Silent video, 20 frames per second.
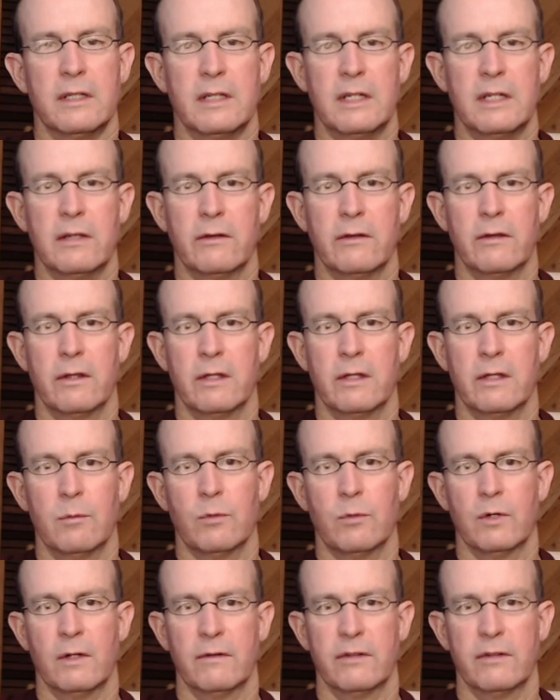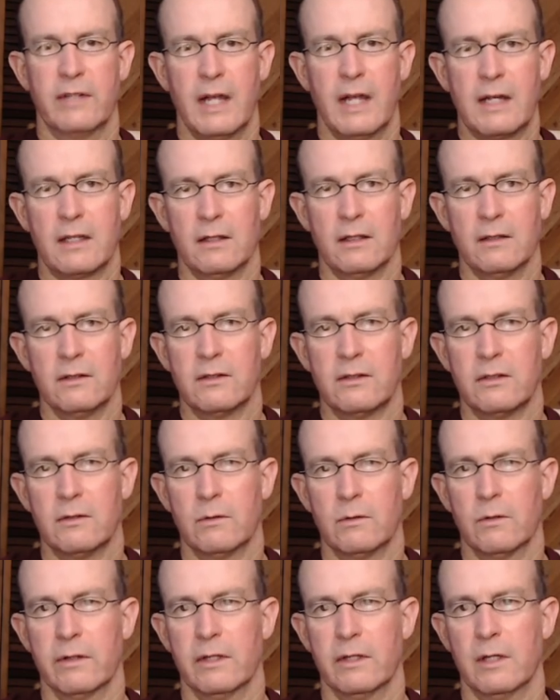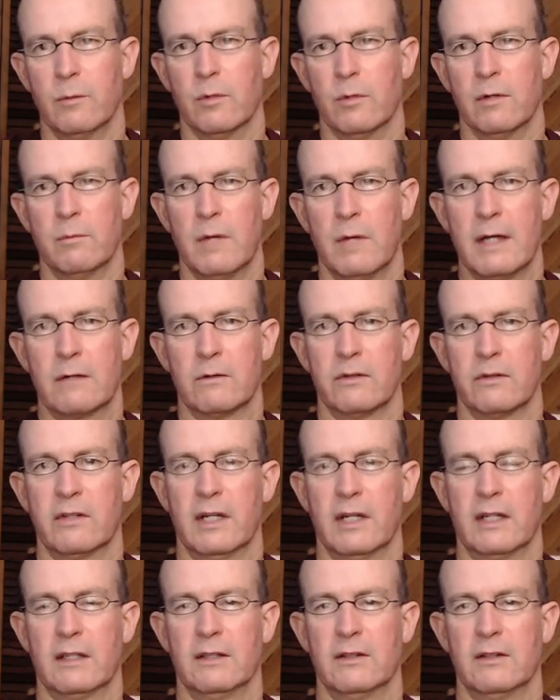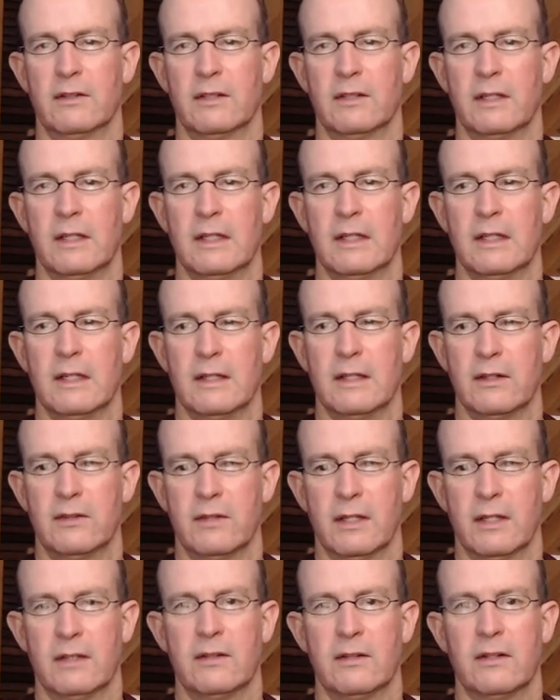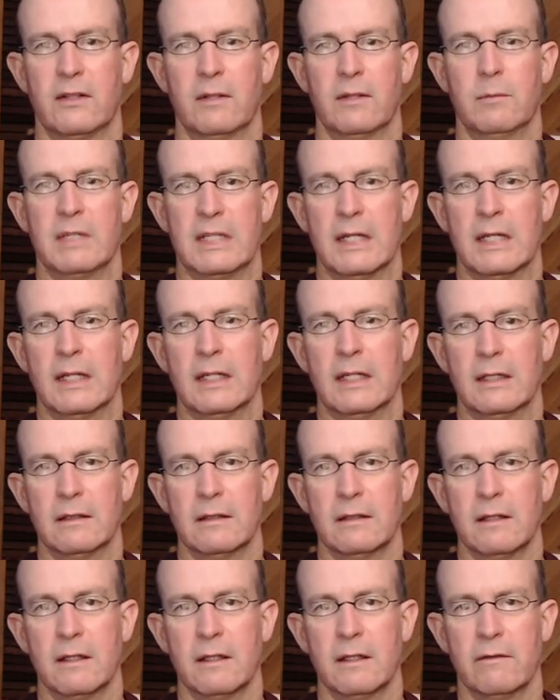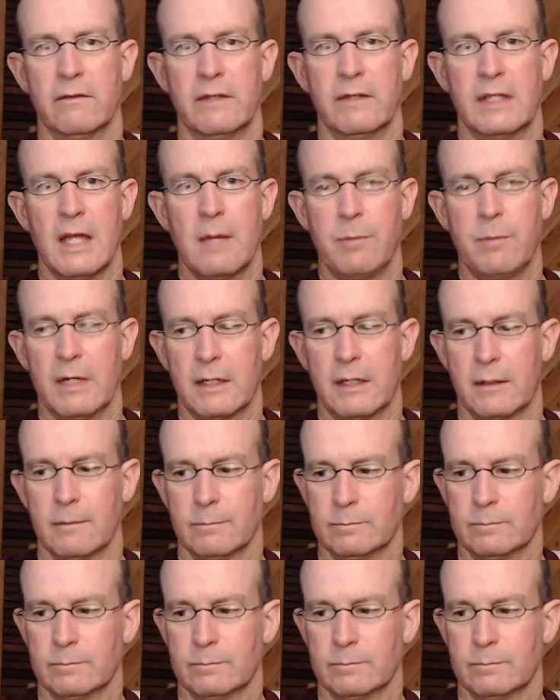either the number of seconds or the number of microseconds since the beginning of the epoch.